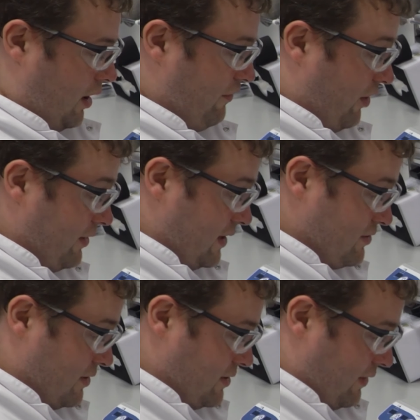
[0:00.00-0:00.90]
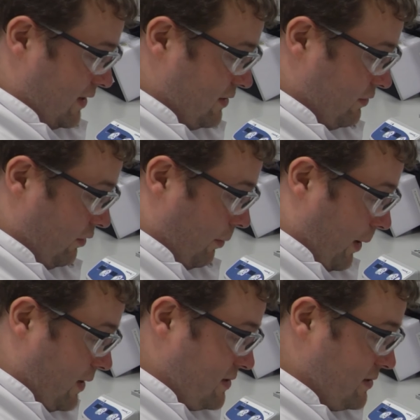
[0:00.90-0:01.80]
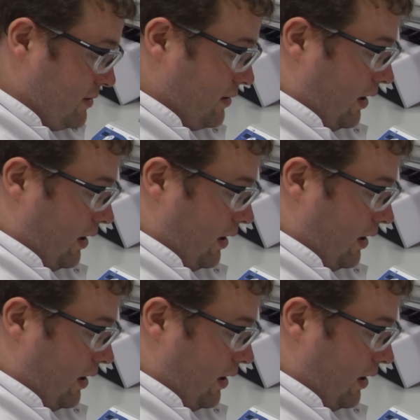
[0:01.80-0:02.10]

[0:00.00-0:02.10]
I find these grids are relatively robust.